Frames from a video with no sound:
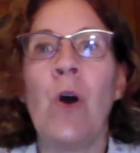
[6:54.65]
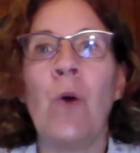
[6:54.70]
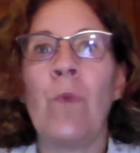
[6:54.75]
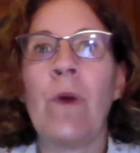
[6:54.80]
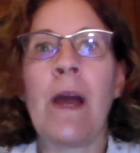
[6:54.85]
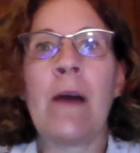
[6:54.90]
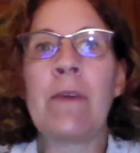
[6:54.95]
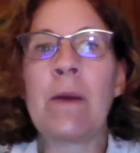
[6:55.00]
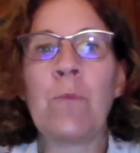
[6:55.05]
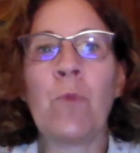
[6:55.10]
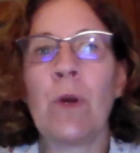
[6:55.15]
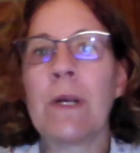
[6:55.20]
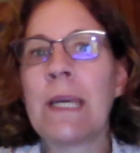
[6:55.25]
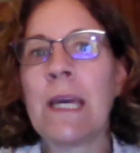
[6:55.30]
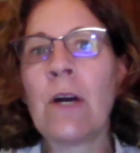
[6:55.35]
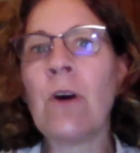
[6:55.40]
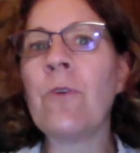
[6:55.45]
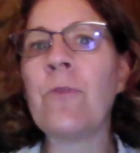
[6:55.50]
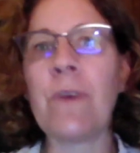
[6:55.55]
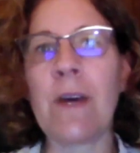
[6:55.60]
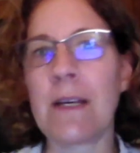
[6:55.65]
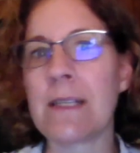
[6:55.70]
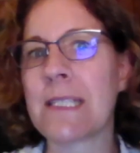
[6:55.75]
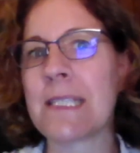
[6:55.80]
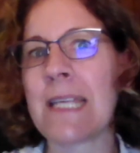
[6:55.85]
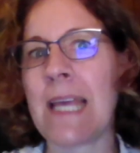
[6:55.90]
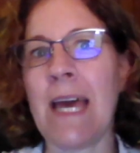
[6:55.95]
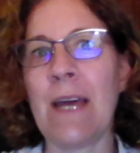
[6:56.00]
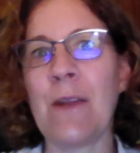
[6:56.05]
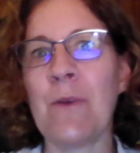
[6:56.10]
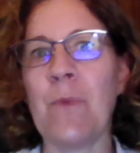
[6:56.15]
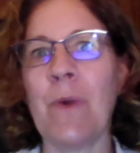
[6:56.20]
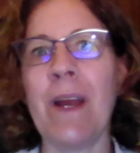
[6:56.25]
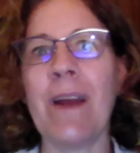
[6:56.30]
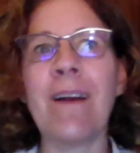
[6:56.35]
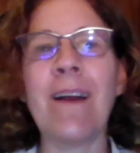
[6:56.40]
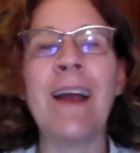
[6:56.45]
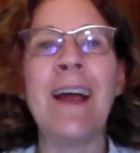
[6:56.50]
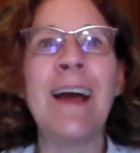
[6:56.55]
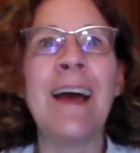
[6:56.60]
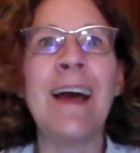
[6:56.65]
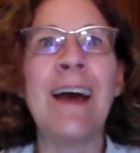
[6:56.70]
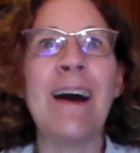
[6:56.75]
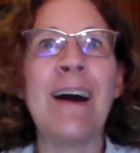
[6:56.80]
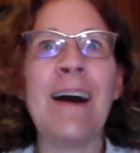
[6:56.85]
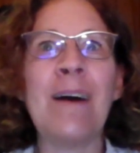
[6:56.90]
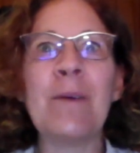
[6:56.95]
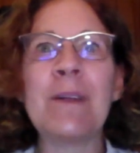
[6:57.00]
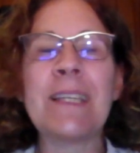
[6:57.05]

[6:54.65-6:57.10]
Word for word: we're having more giggle fests and we're uh,